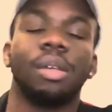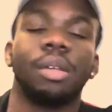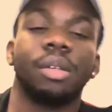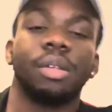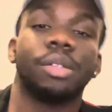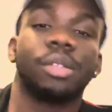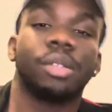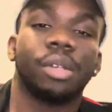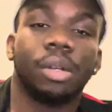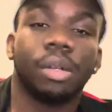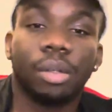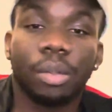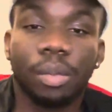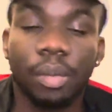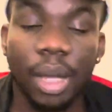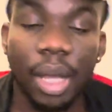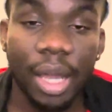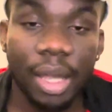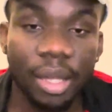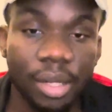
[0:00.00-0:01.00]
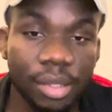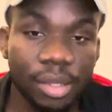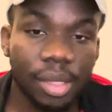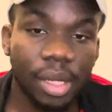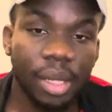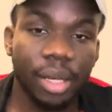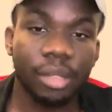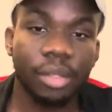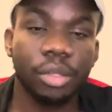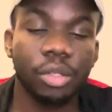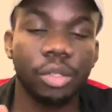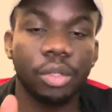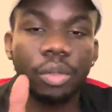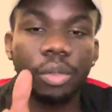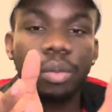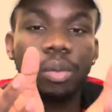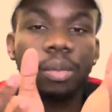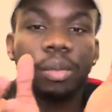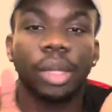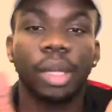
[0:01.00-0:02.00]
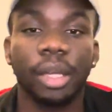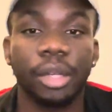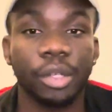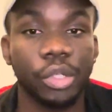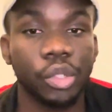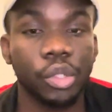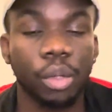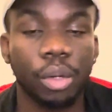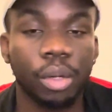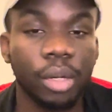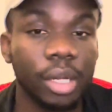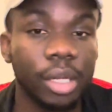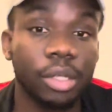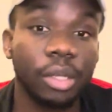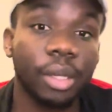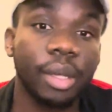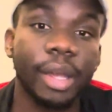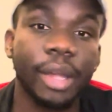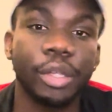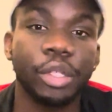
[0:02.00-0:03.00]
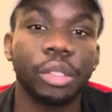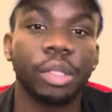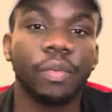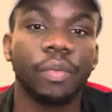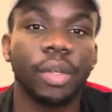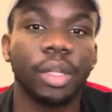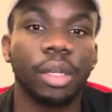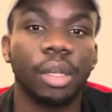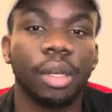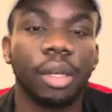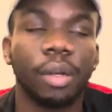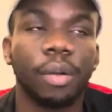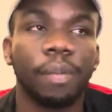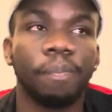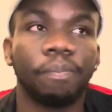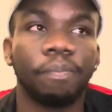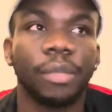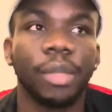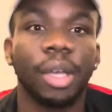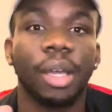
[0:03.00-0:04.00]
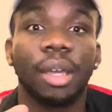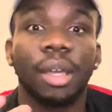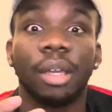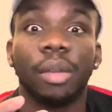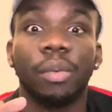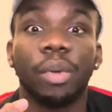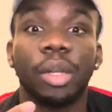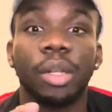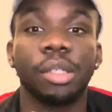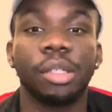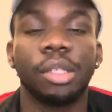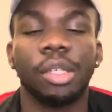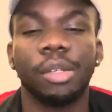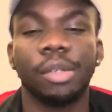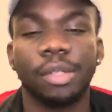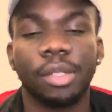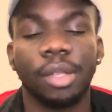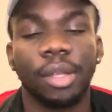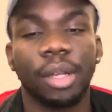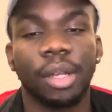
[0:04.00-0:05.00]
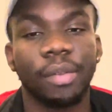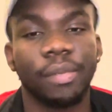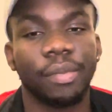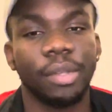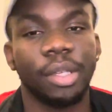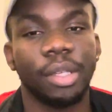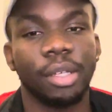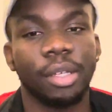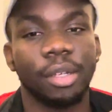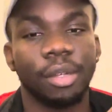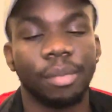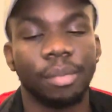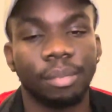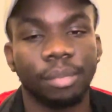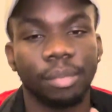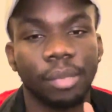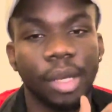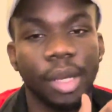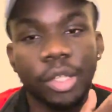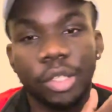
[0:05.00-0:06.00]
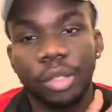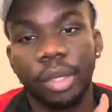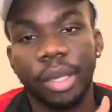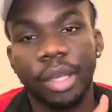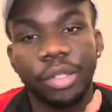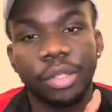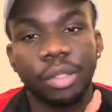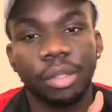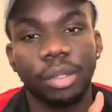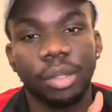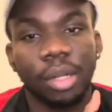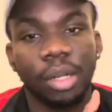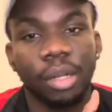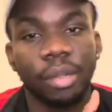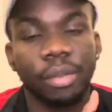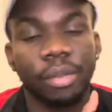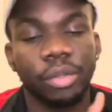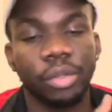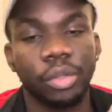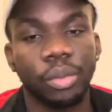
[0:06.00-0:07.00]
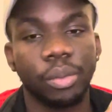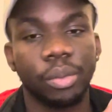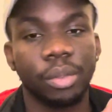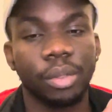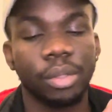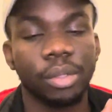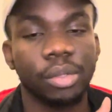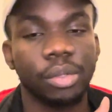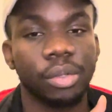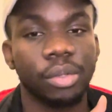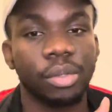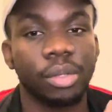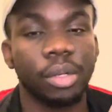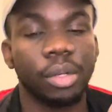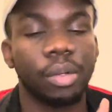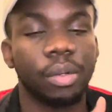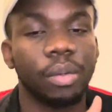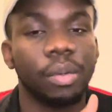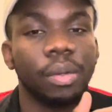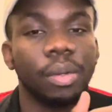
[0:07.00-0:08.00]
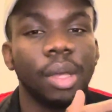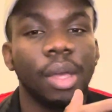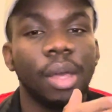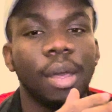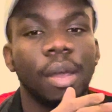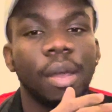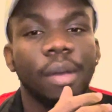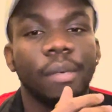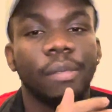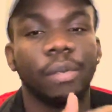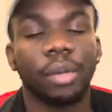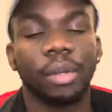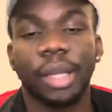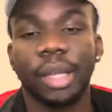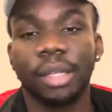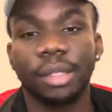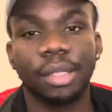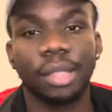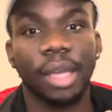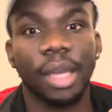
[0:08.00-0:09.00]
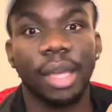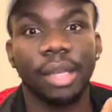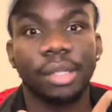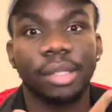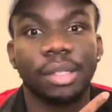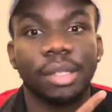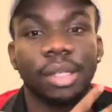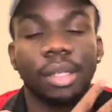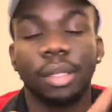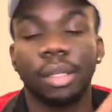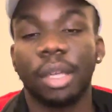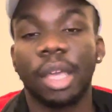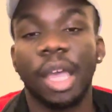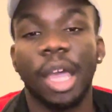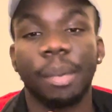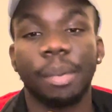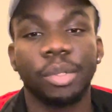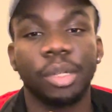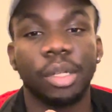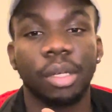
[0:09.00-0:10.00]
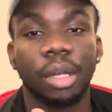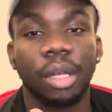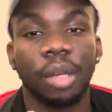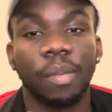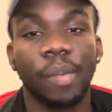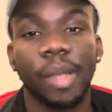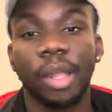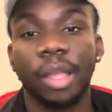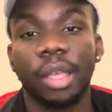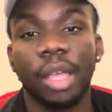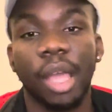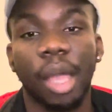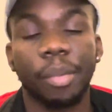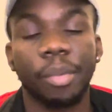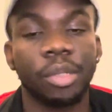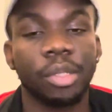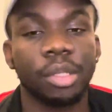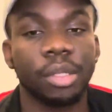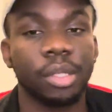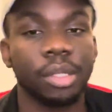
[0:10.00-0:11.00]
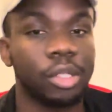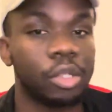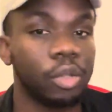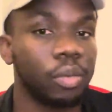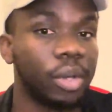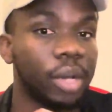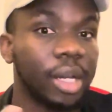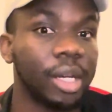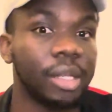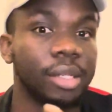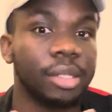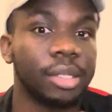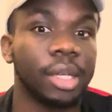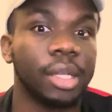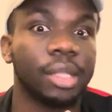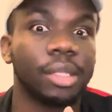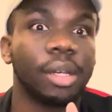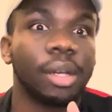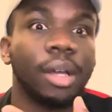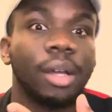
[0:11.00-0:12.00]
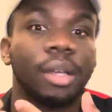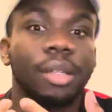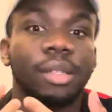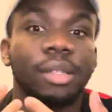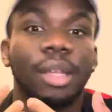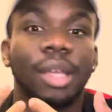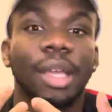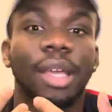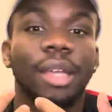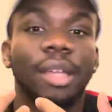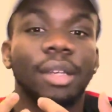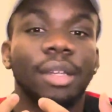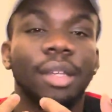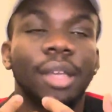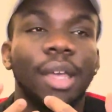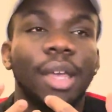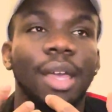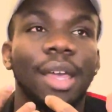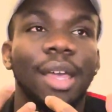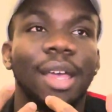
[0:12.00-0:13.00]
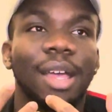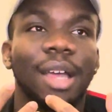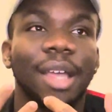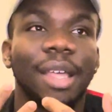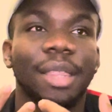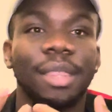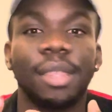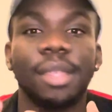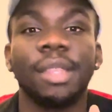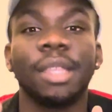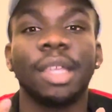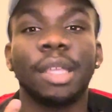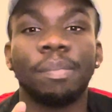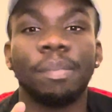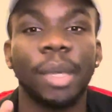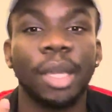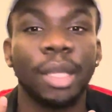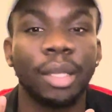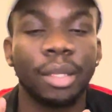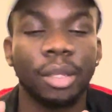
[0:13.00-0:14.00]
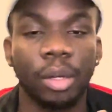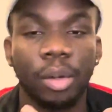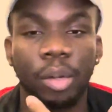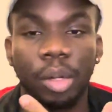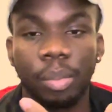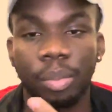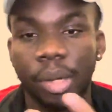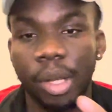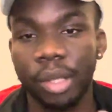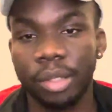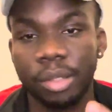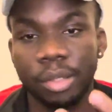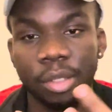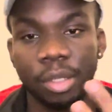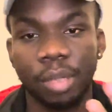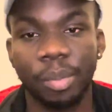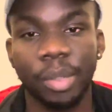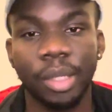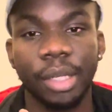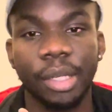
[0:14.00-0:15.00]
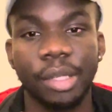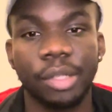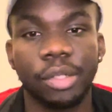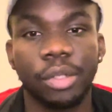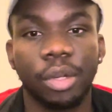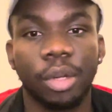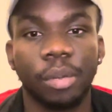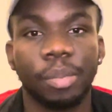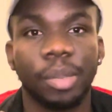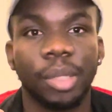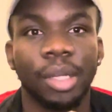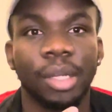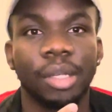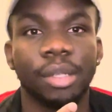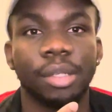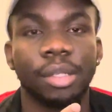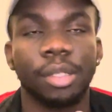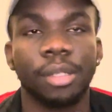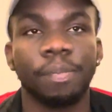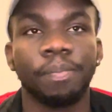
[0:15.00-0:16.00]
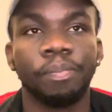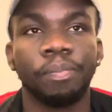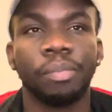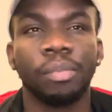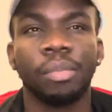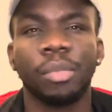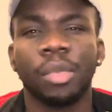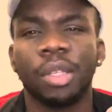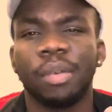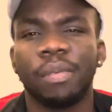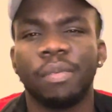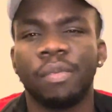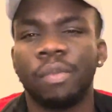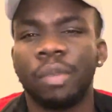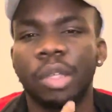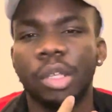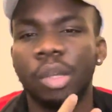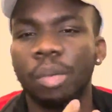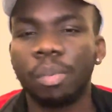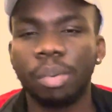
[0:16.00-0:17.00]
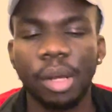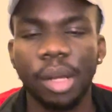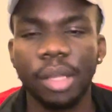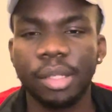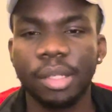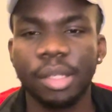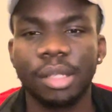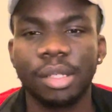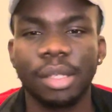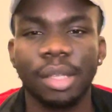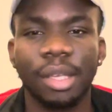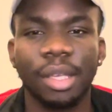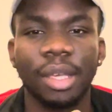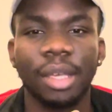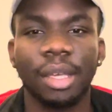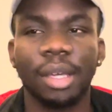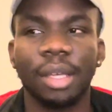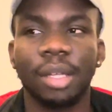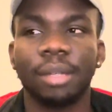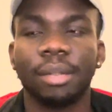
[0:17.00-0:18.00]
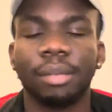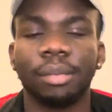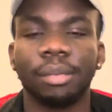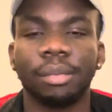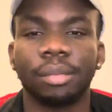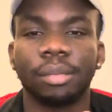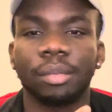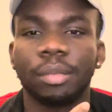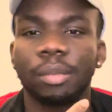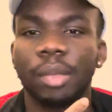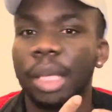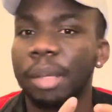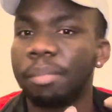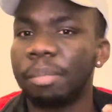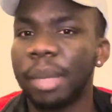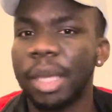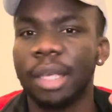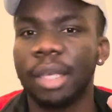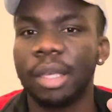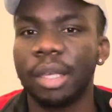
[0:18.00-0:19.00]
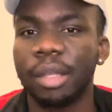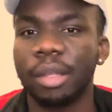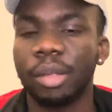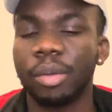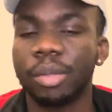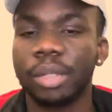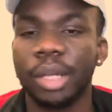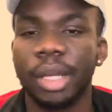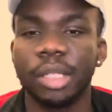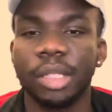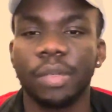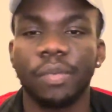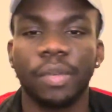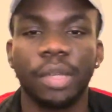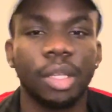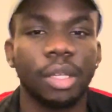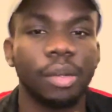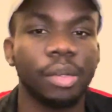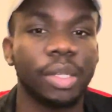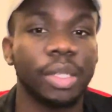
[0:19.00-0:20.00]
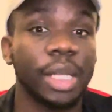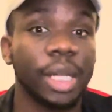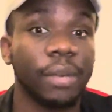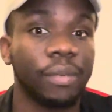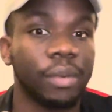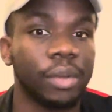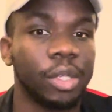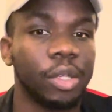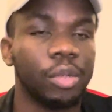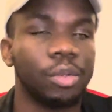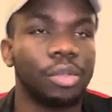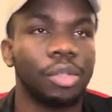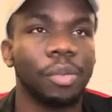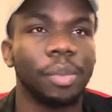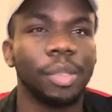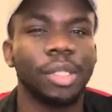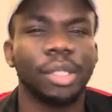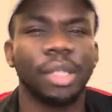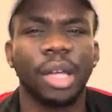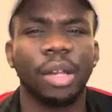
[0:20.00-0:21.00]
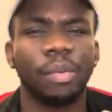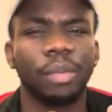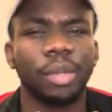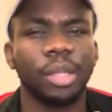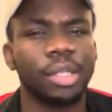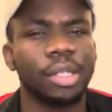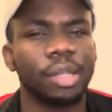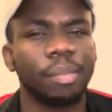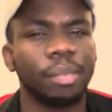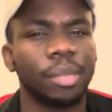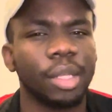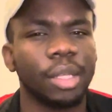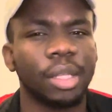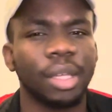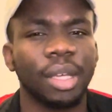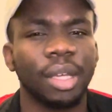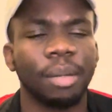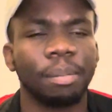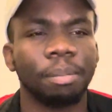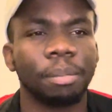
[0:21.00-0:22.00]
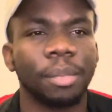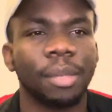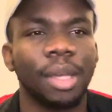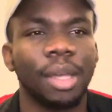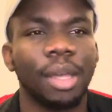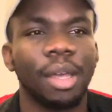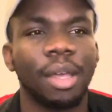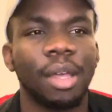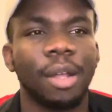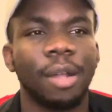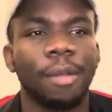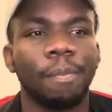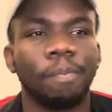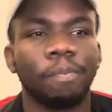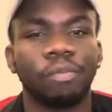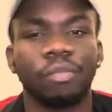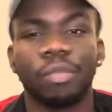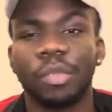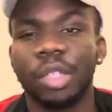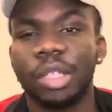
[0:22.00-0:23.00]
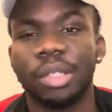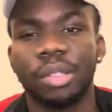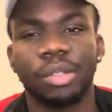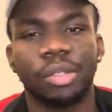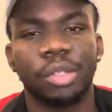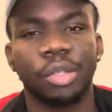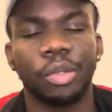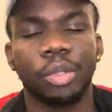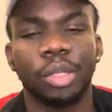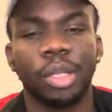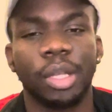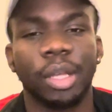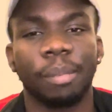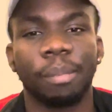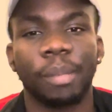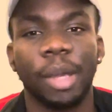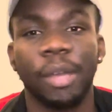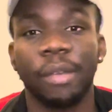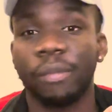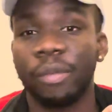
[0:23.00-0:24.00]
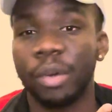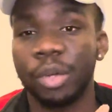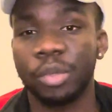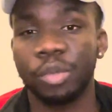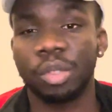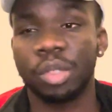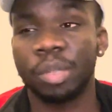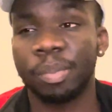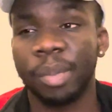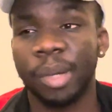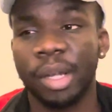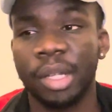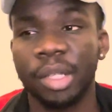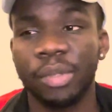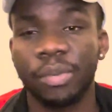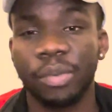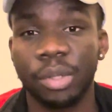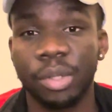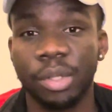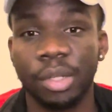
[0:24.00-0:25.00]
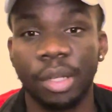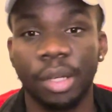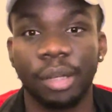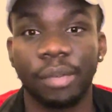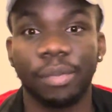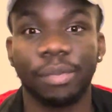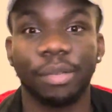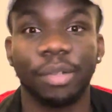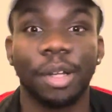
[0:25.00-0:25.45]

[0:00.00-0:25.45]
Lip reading: So I decided to do like a short educational video. I wanted to use a lot of the all of the tools or so for like text and caption, automatic captions that you got in TikTok. And I think that made the whole process a little bit easier because video processing and like making those kinds of videos like for YouTube is not really something that is usually like my first response for stuff.